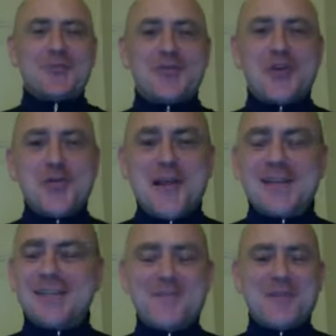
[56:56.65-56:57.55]
2
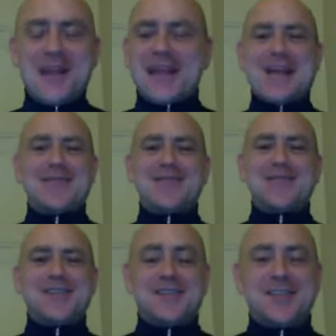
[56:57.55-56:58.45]
minutes left, but I can't
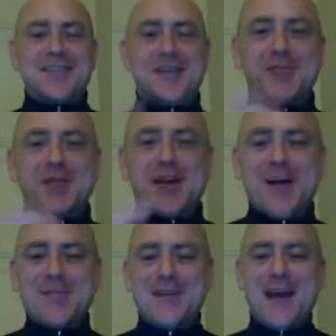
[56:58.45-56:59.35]
resist. This helps me
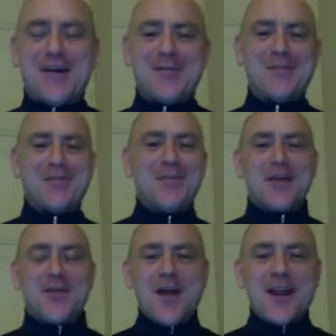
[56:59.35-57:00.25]
calm down.
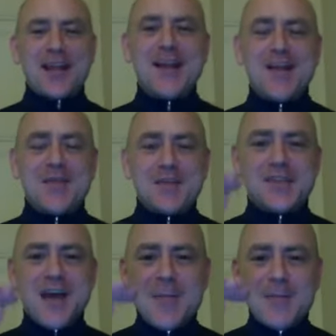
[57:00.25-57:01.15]
Ready? The
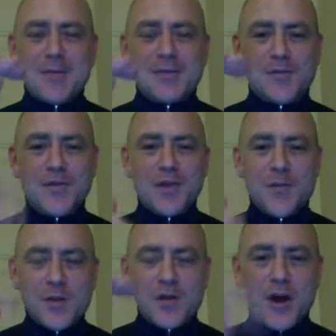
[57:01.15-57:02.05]
top most
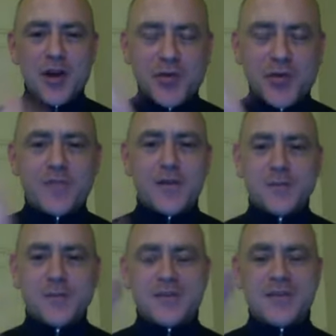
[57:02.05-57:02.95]
frequent 100
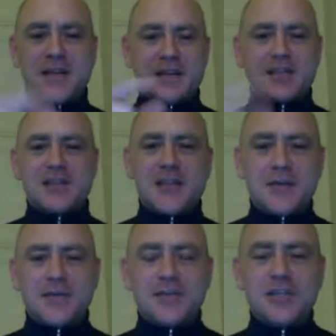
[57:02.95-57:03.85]
verbs in the English
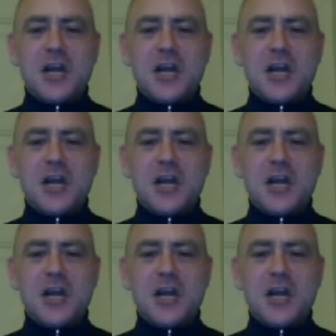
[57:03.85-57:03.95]
language.